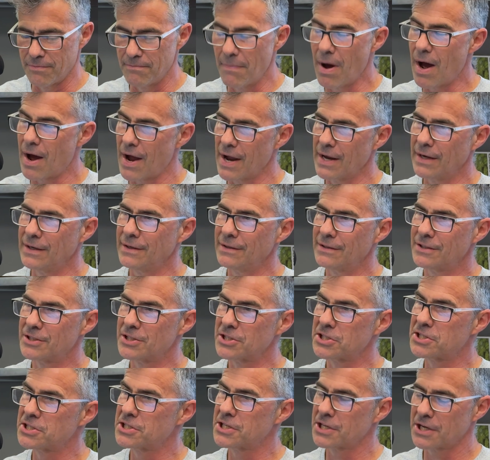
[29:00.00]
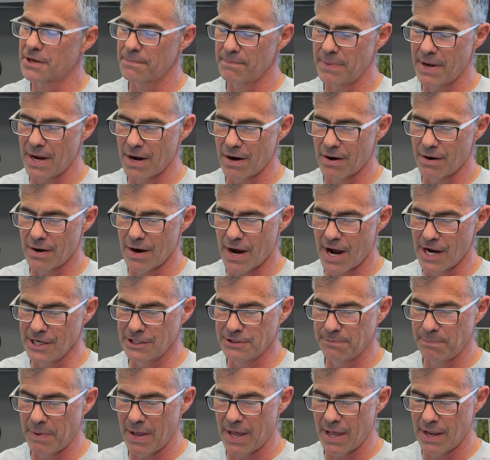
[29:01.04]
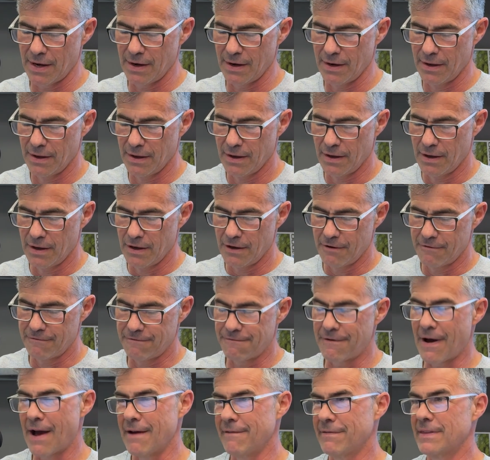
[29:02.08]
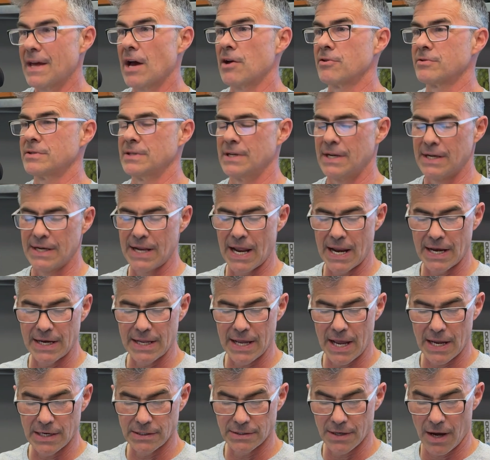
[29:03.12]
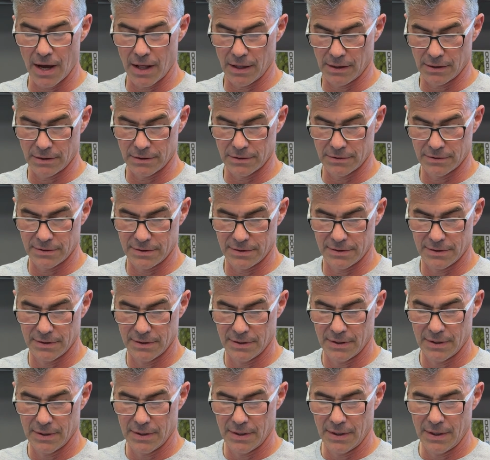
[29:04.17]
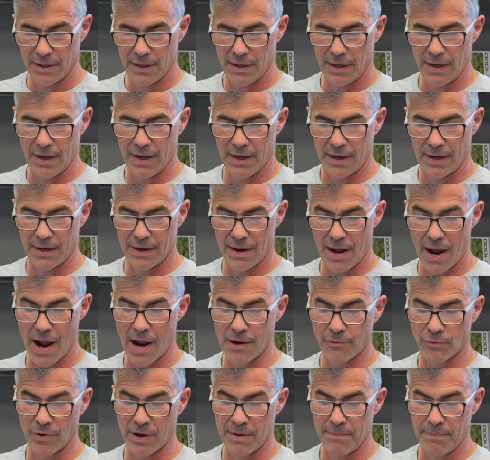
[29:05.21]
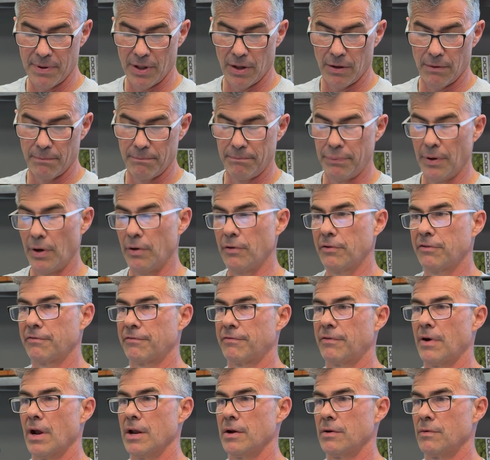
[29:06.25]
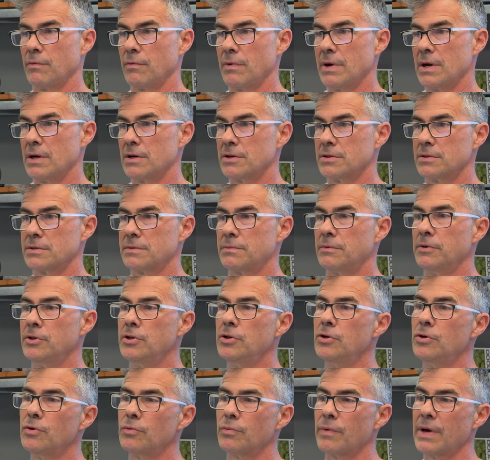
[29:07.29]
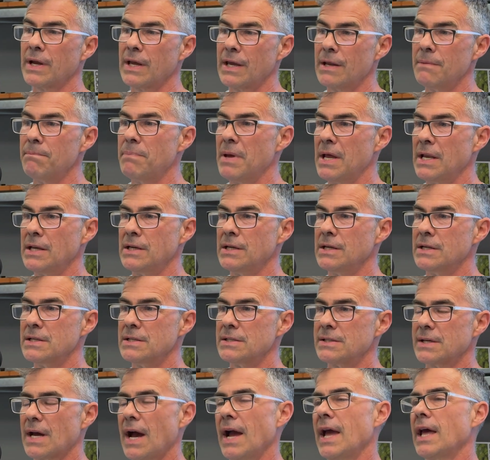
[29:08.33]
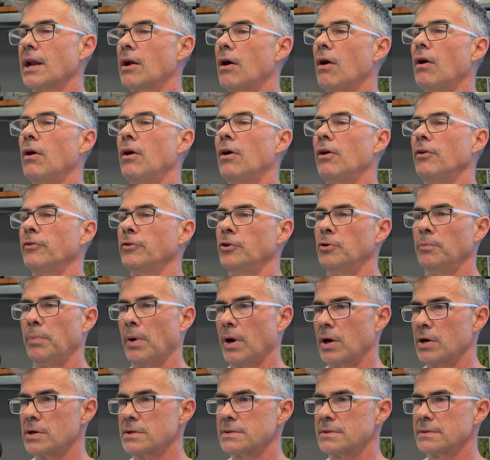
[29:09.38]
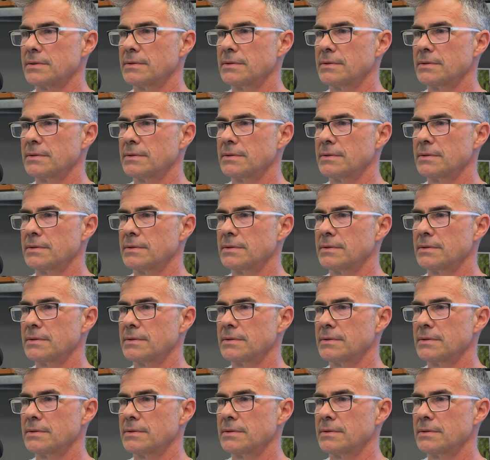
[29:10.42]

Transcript: mine, just to compare, I spent $5,088 and I rebuilt both front and rears, new ring and pinions. I had all new parts.